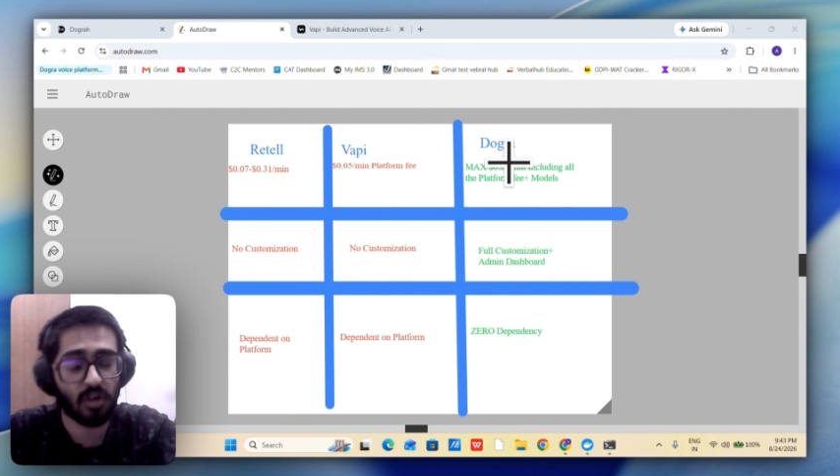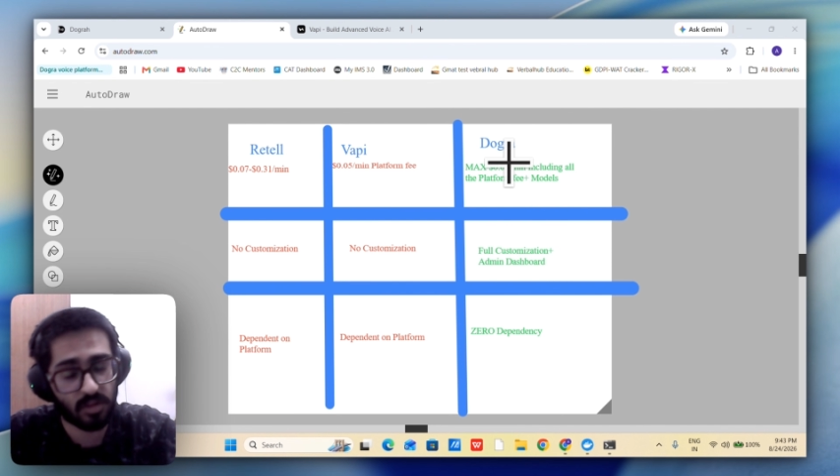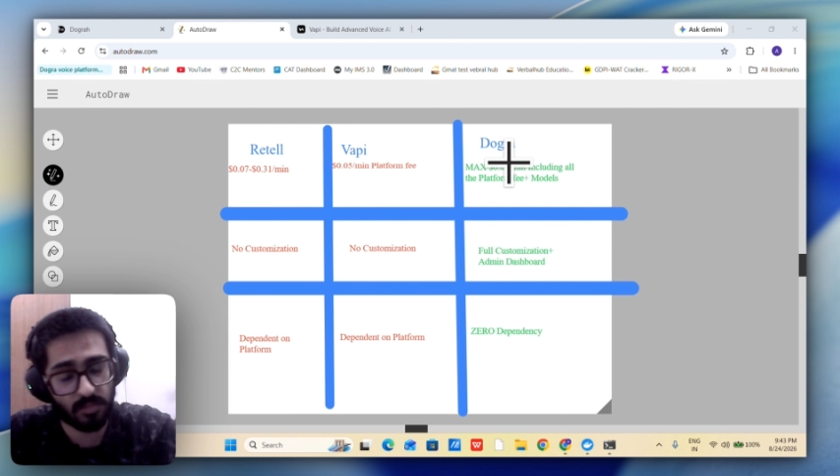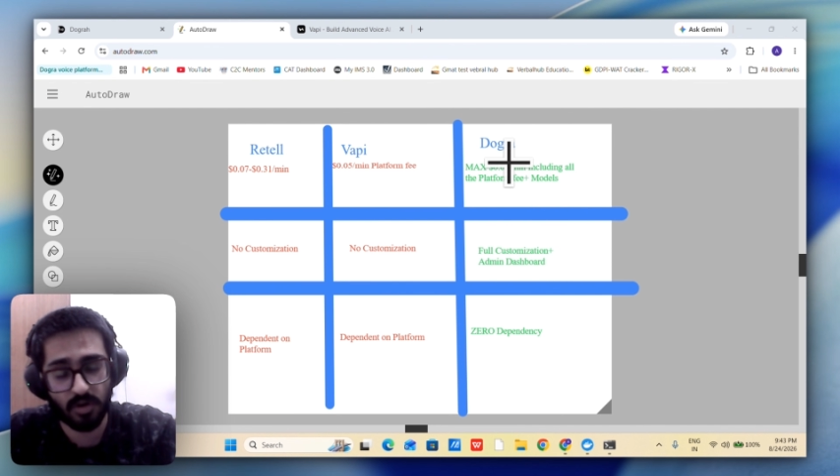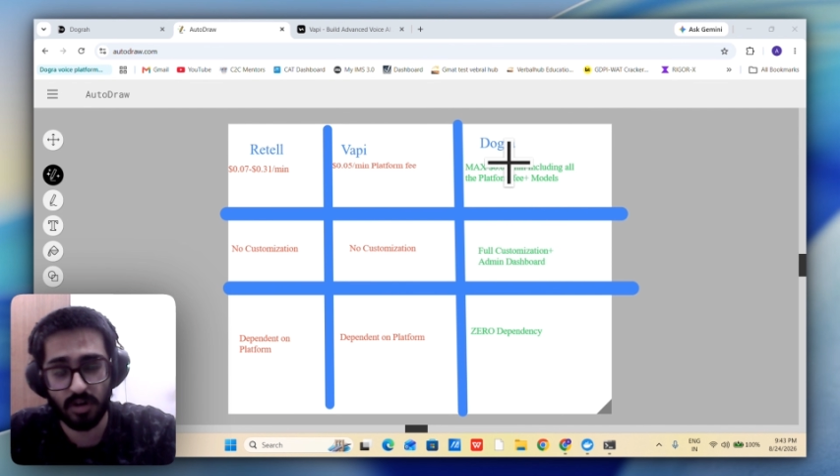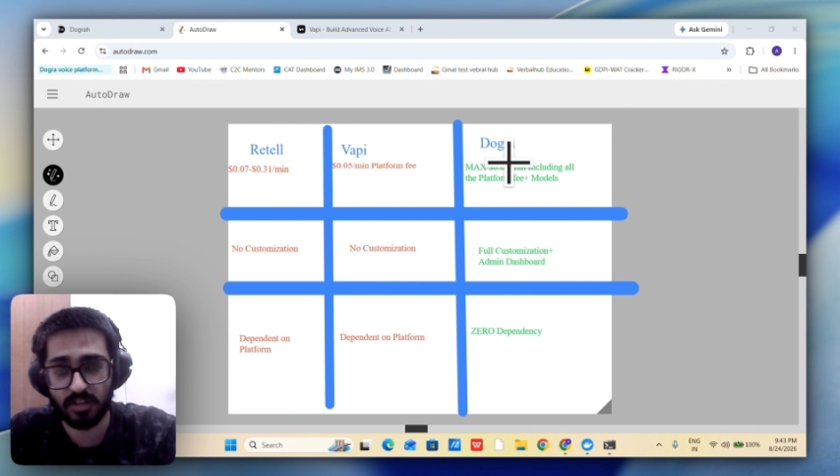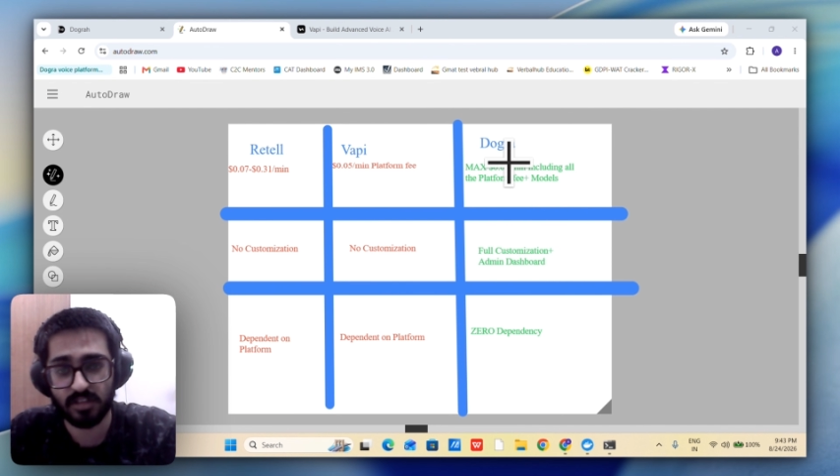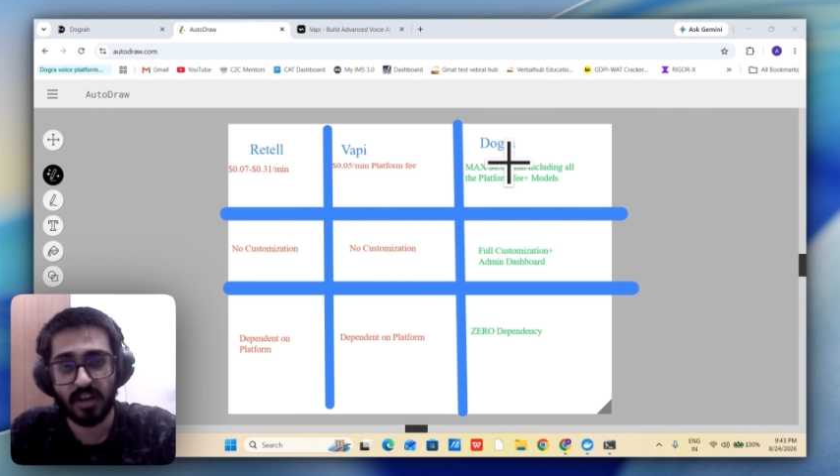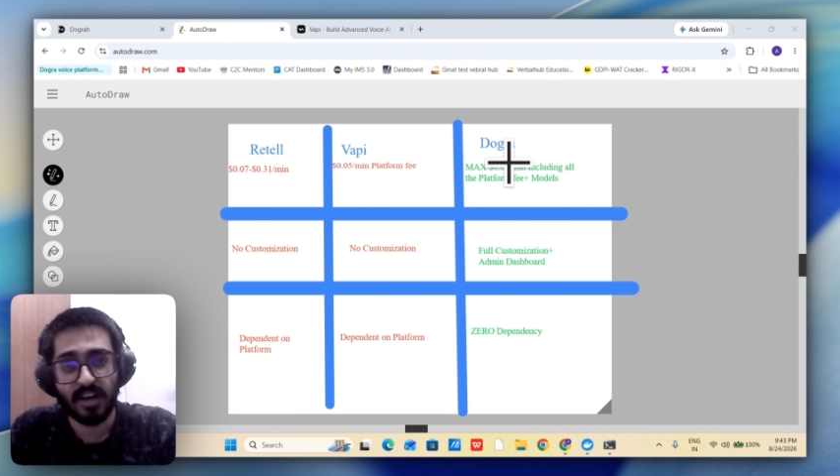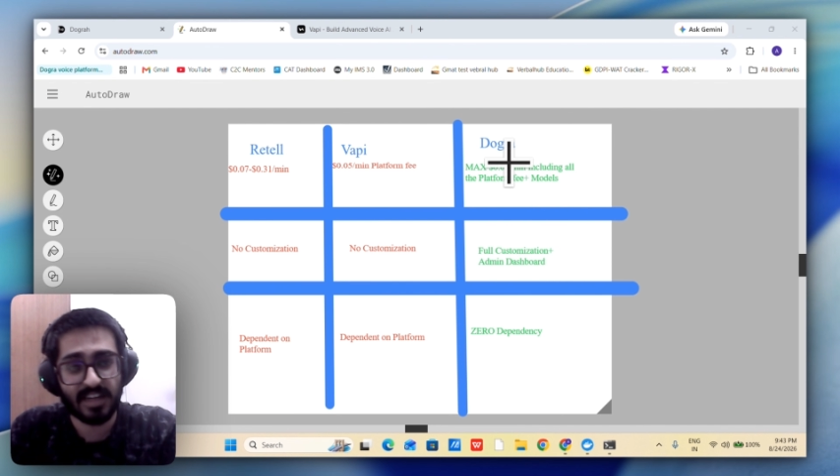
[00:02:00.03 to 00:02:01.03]
all the
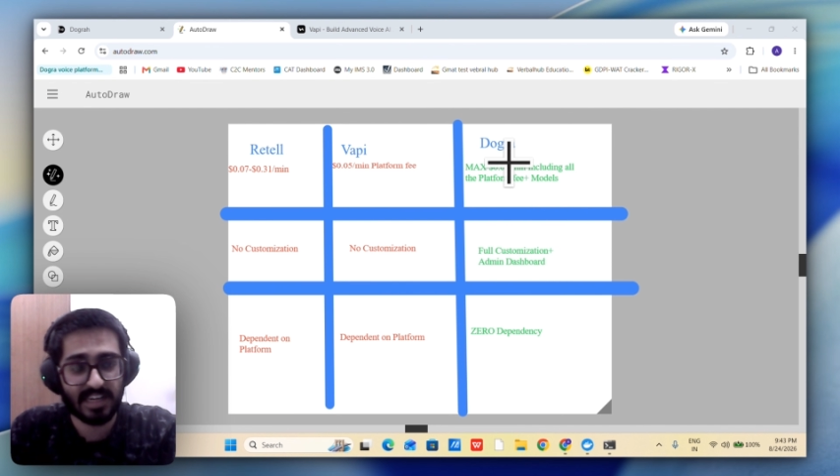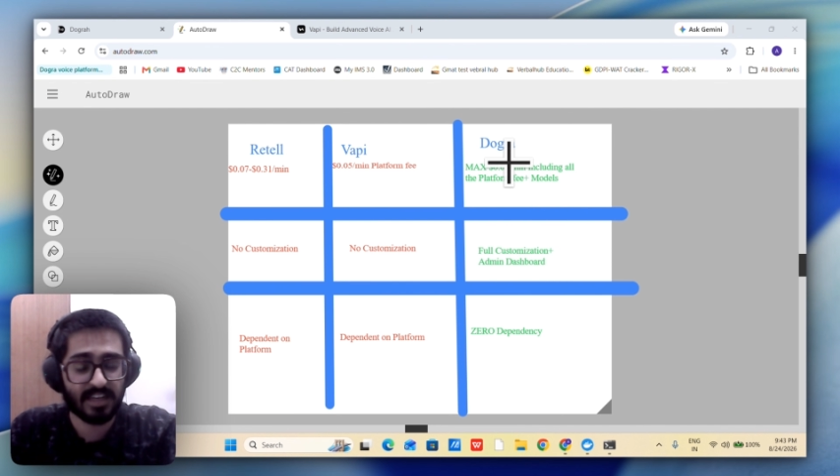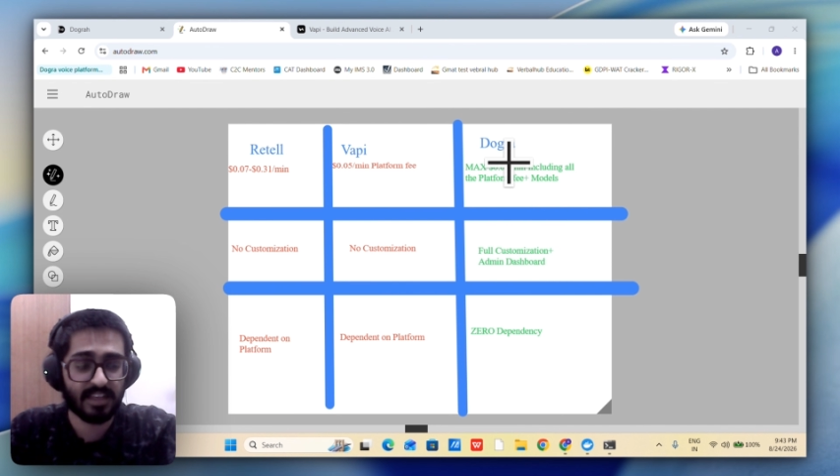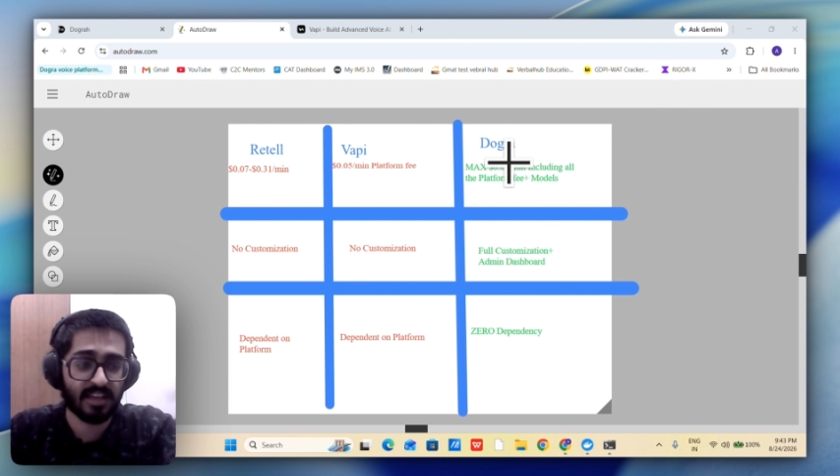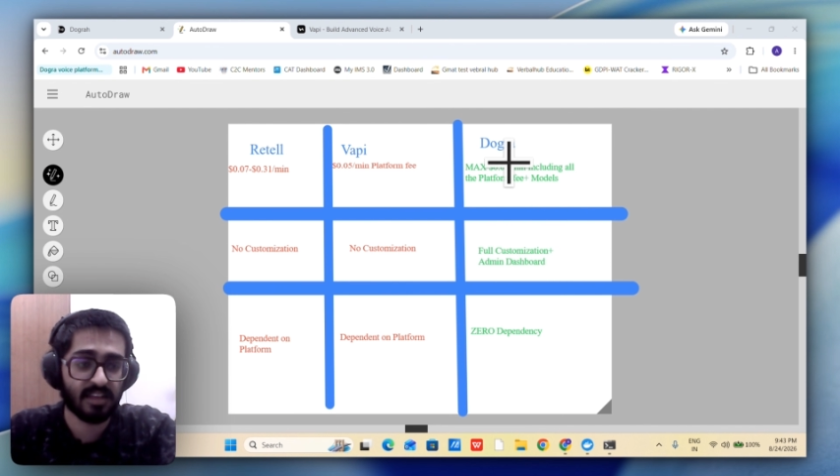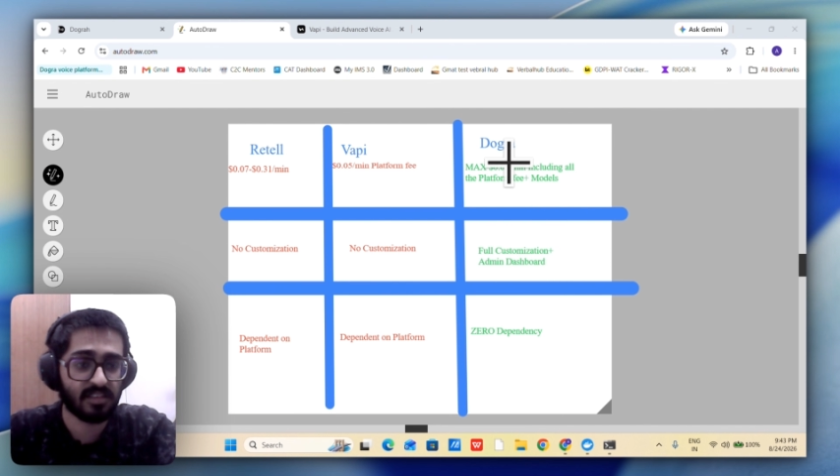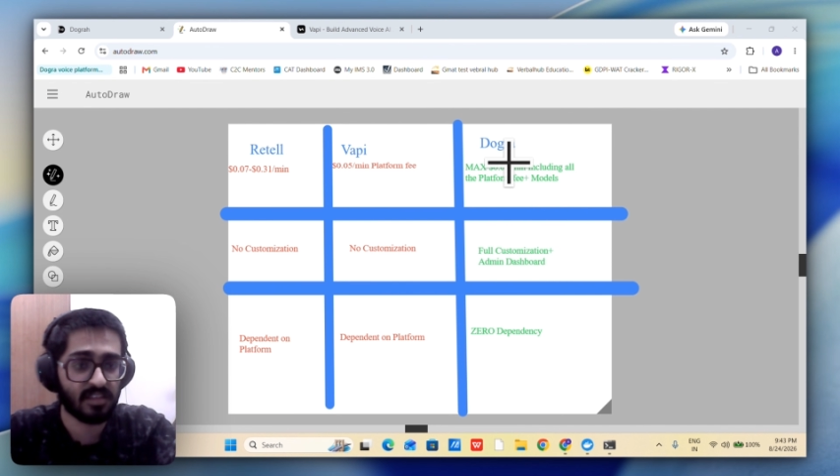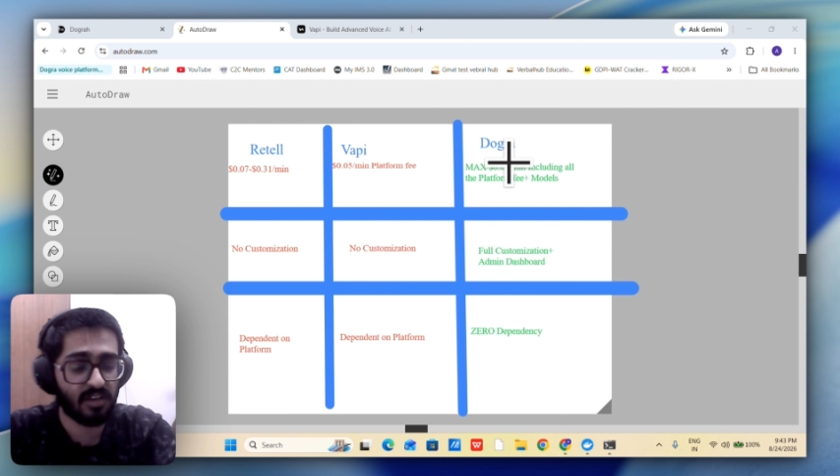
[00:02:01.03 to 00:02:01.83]
models, TTS,